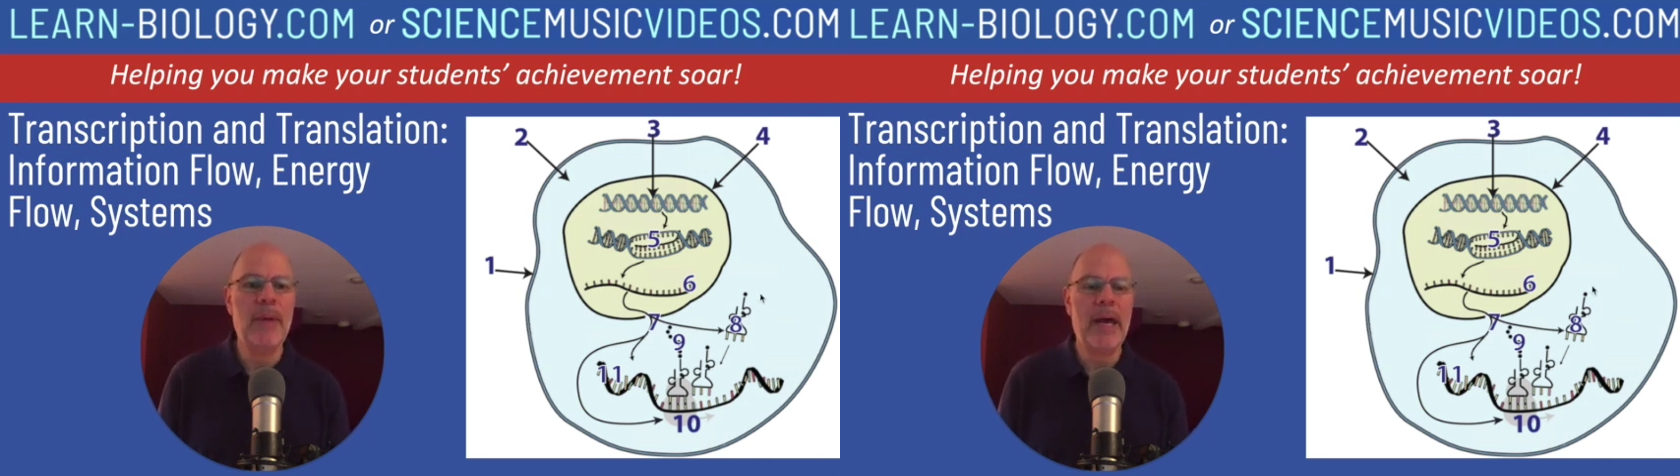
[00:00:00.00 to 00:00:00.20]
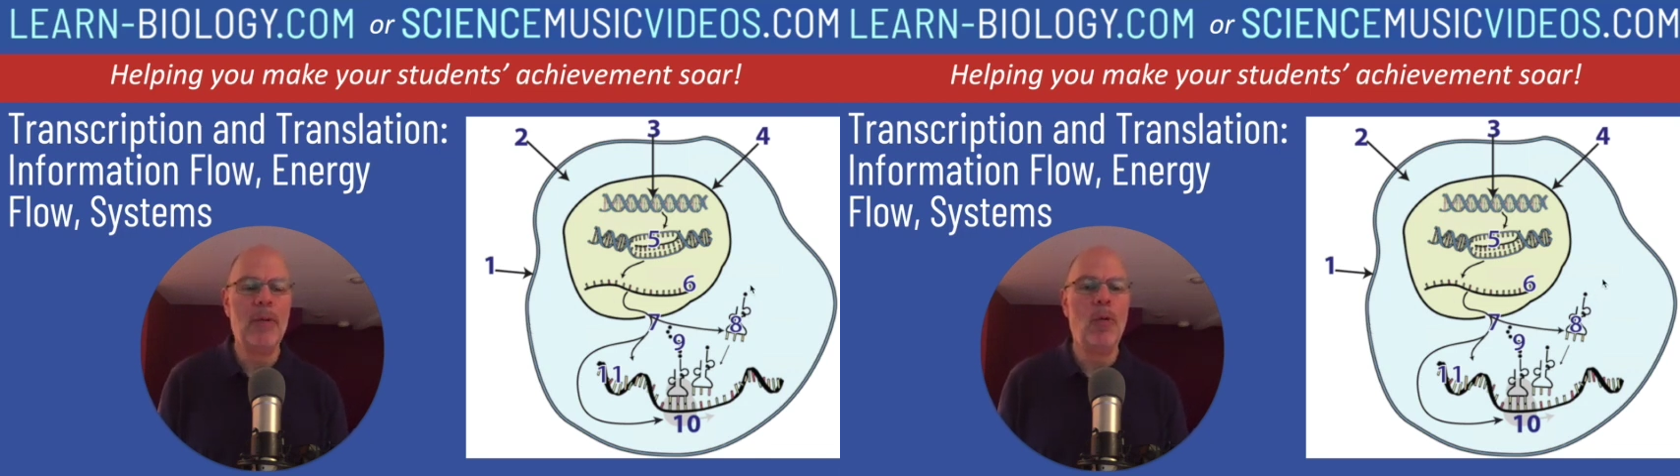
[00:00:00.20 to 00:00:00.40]

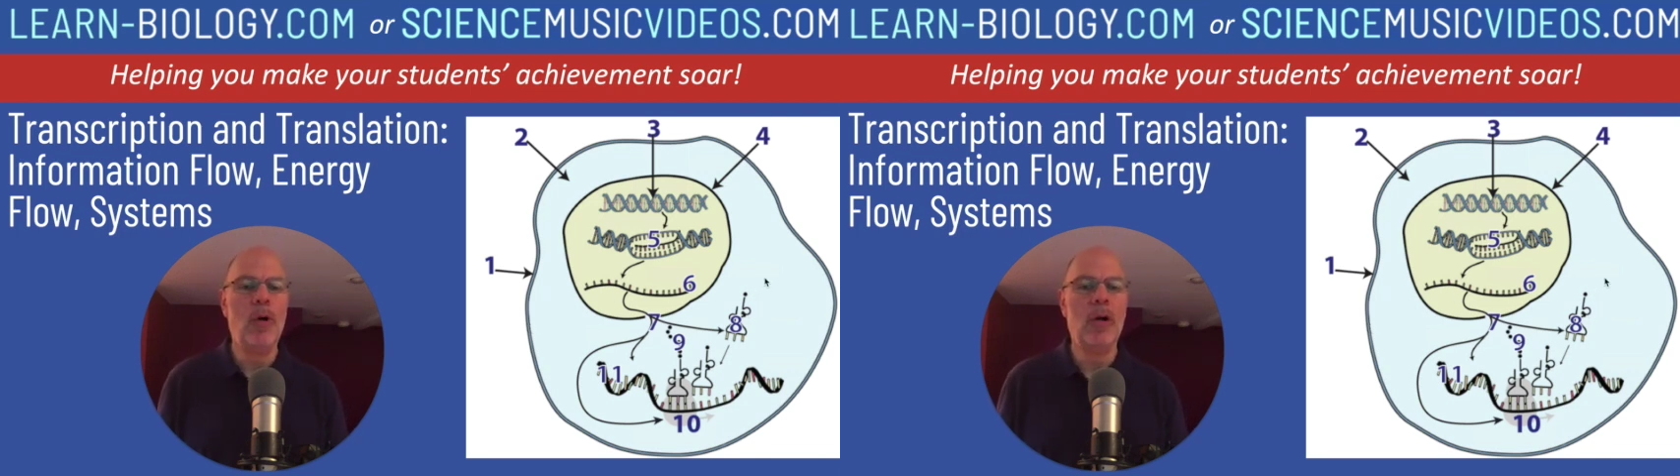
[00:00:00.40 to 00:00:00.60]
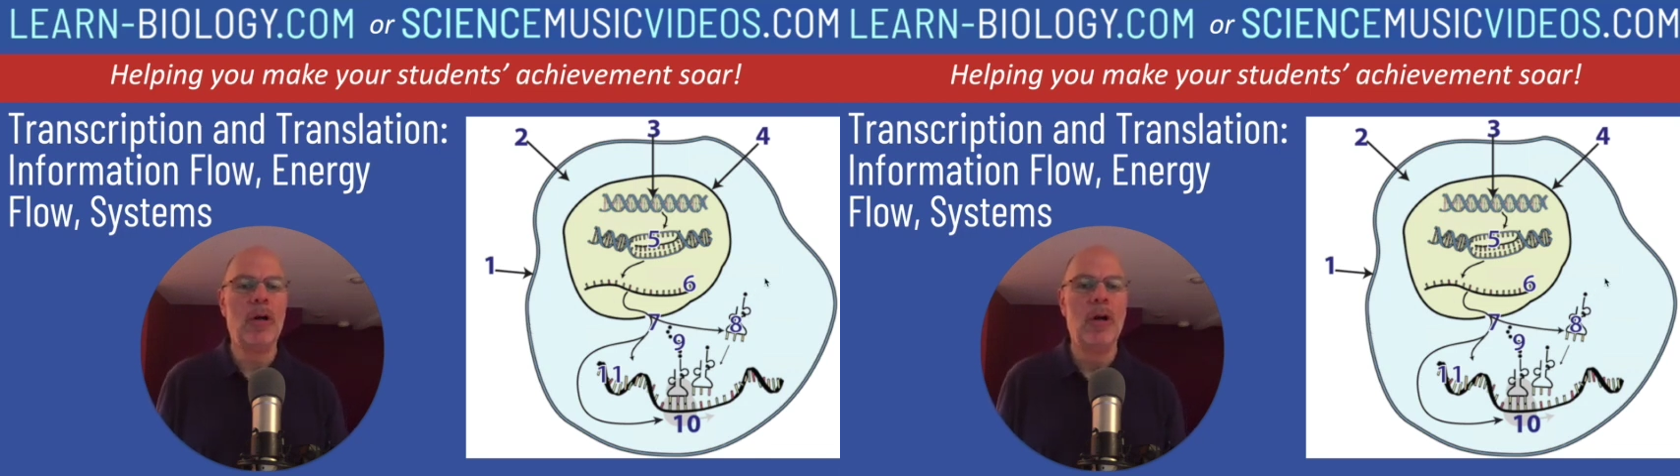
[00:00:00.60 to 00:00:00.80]
at
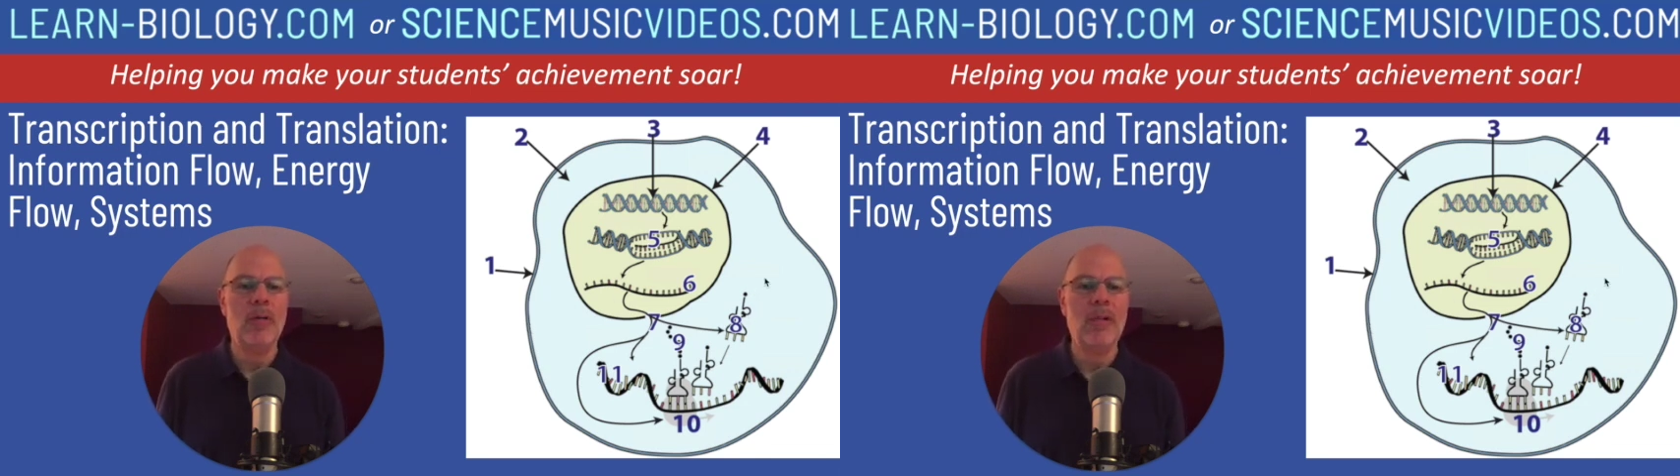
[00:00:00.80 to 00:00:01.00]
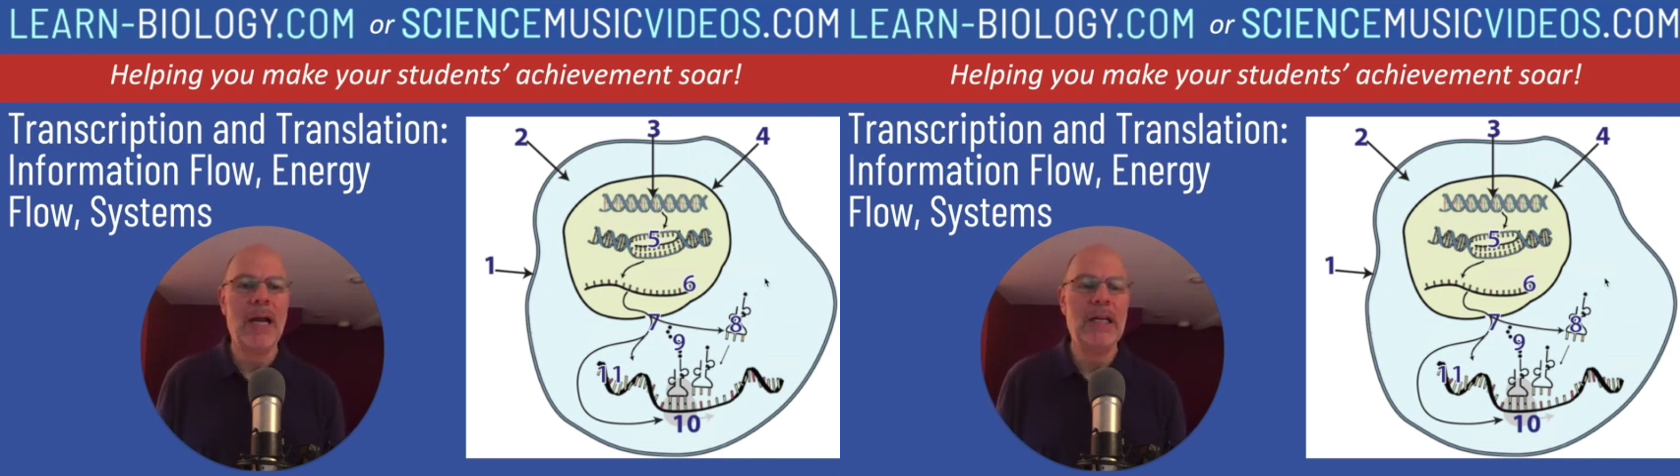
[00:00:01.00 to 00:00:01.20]
work
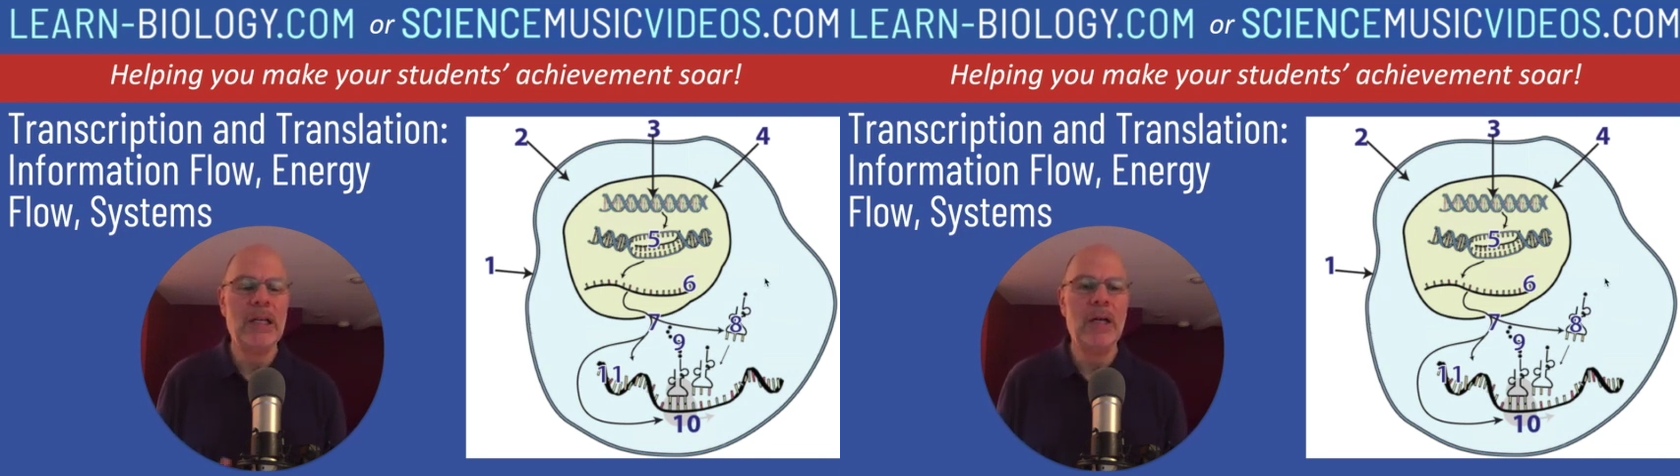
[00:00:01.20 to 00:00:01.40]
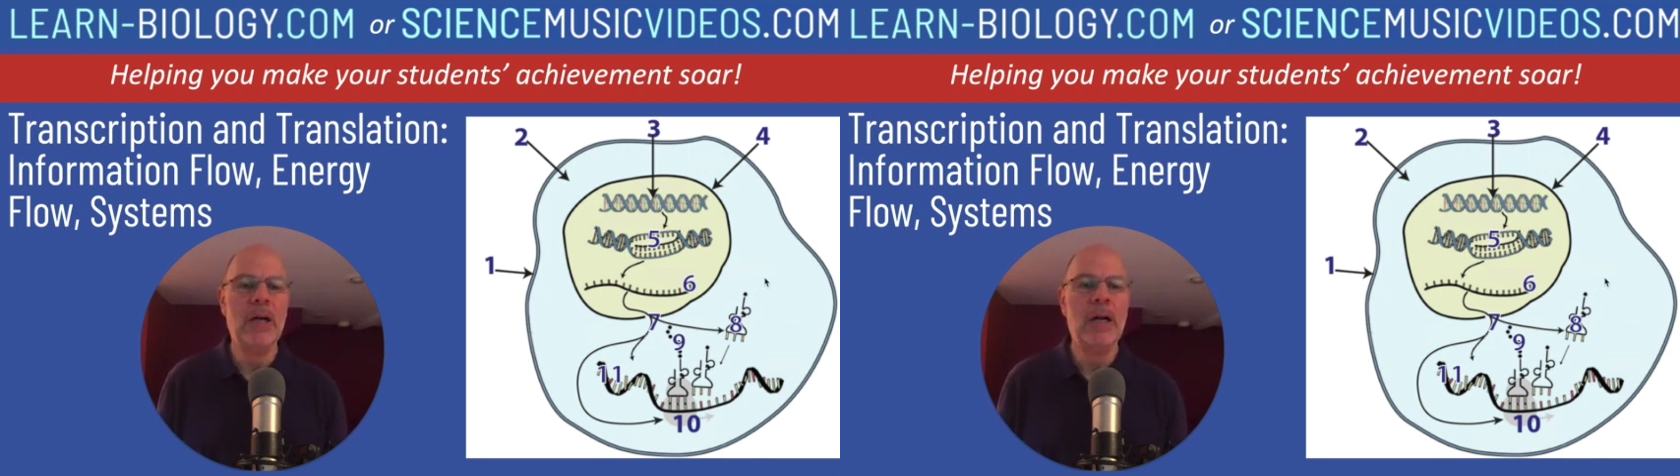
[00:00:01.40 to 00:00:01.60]
right here.